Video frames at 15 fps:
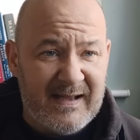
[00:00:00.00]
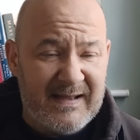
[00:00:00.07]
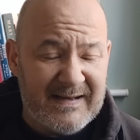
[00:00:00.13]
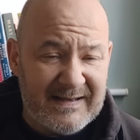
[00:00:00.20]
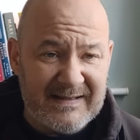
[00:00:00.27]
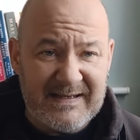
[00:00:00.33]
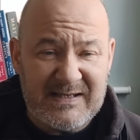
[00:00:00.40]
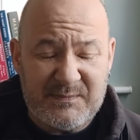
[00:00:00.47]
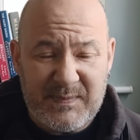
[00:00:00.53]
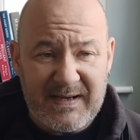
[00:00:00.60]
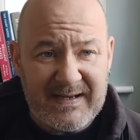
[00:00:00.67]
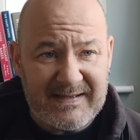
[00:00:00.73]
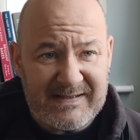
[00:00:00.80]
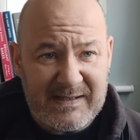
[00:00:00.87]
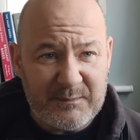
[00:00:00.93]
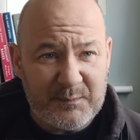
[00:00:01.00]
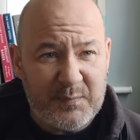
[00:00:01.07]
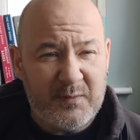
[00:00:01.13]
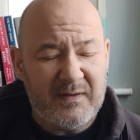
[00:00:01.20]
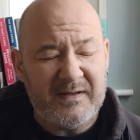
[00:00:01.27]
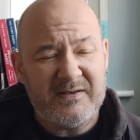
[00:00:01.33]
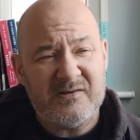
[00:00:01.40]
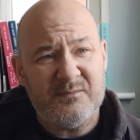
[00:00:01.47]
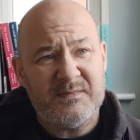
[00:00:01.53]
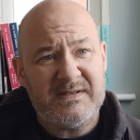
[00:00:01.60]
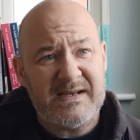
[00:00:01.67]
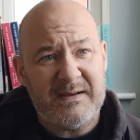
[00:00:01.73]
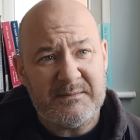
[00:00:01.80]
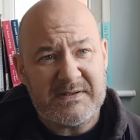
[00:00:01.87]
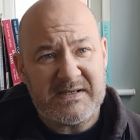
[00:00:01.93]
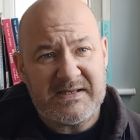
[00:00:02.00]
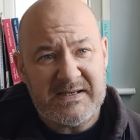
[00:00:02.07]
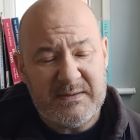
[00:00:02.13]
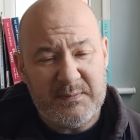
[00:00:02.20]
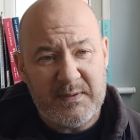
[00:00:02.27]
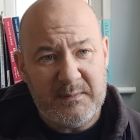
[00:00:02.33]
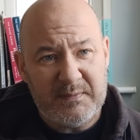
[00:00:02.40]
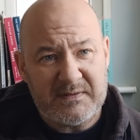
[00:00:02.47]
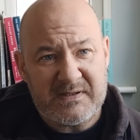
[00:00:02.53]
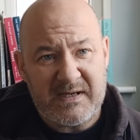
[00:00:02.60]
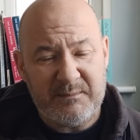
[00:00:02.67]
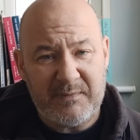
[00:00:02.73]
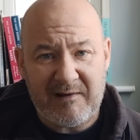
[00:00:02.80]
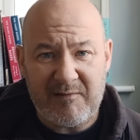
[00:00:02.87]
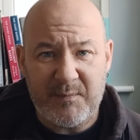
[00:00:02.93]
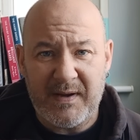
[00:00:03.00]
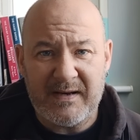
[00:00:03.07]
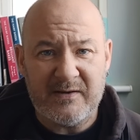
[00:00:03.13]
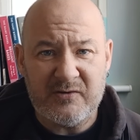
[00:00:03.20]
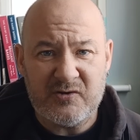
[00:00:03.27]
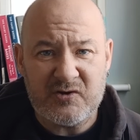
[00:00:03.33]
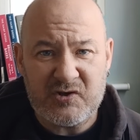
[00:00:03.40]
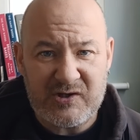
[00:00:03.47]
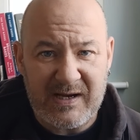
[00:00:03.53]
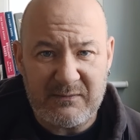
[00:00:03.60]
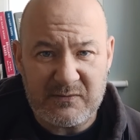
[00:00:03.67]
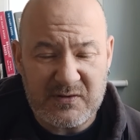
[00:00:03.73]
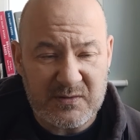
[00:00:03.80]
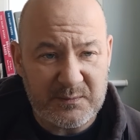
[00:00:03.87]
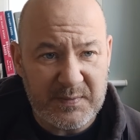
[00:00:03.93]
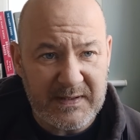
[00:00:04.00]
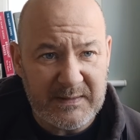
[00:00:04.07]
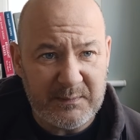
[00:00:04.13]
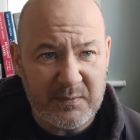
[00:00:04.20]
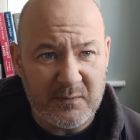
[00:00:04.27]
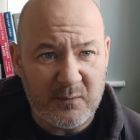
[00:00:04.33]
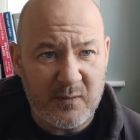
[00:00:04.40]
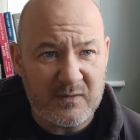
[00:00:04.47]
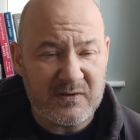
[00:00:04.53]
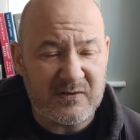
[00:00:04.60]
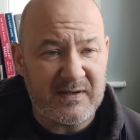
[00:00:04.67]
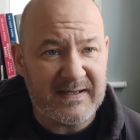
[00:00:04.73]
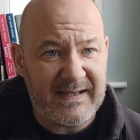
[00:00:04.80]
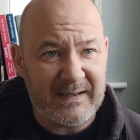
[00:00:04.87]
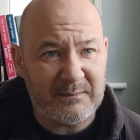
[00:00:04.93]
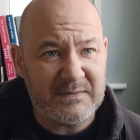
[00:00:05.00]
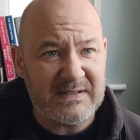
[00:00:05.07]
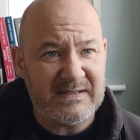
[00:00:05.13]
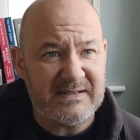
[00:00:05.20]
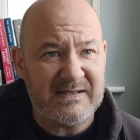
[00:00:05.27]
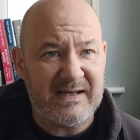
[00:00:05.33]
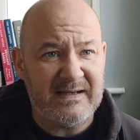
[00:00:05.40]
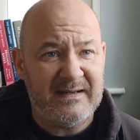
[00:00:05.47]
And he leads by example. And sometimes I see people saying Barry Bannan just shouts at people, what sort of captains